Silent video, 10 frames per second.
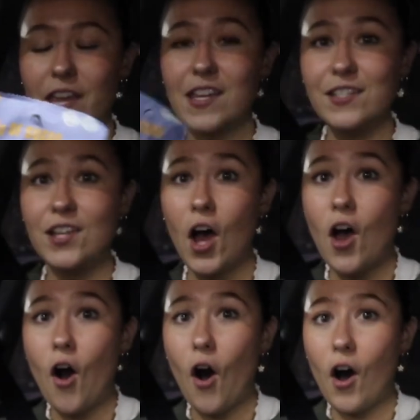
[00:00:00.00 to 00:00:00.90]
these
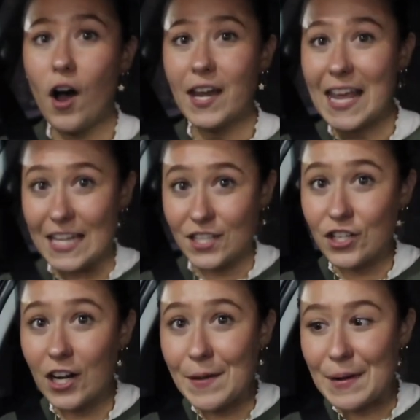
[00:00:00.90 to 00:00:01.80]
on
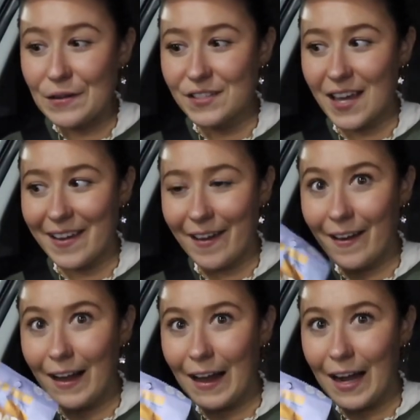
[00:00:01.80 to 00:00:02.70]
Instagram and I was like,
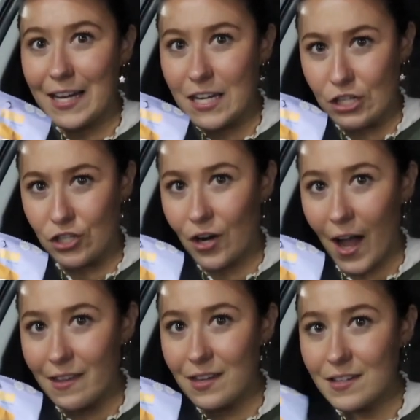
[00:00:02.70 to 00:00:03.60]
I need to
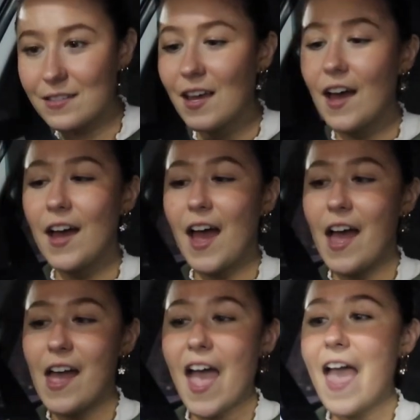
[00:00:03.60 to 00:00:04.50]
try these.
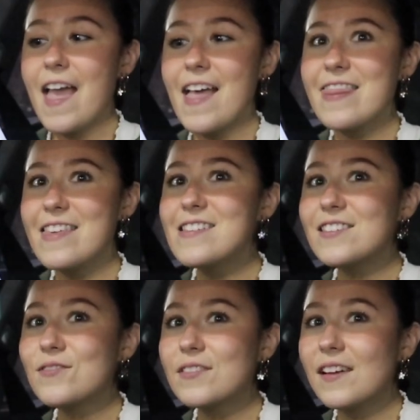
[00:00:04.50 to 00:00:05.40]
And
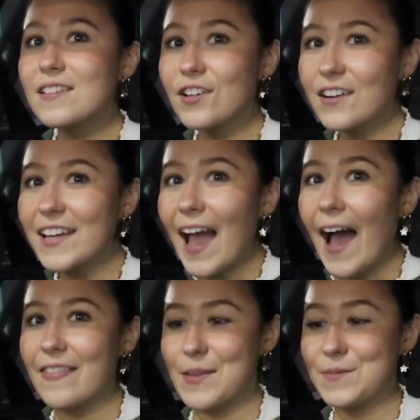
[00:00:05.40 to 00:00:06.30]
this Target
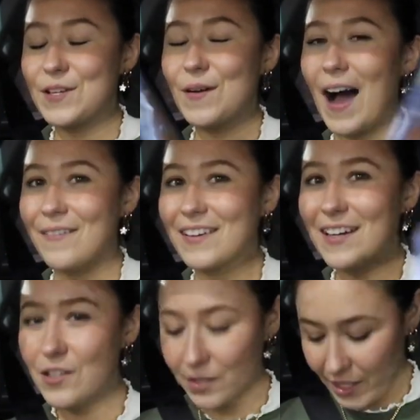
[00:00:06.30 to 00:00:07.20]
had them, so I'm
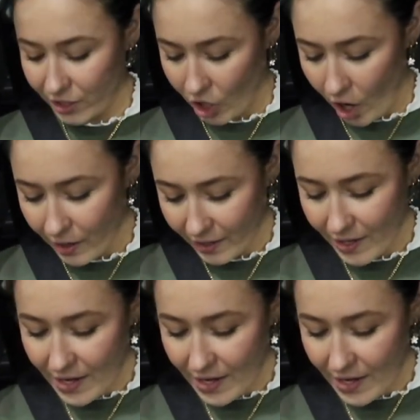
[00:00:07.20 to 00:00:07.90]
gonna do a TikTok.